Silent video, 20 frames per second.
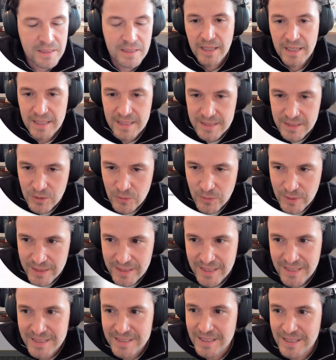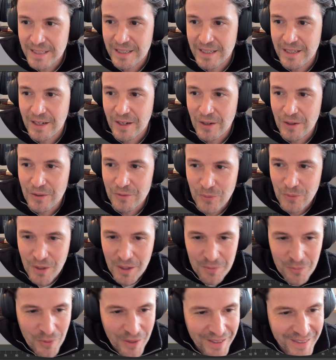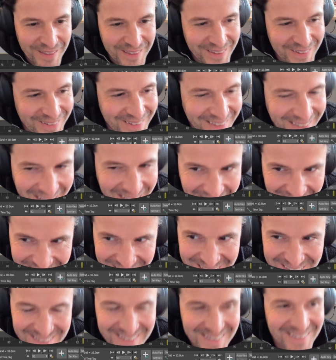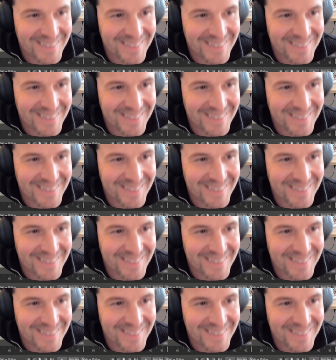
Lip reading: Here's a quick teaser of what I'm working on next.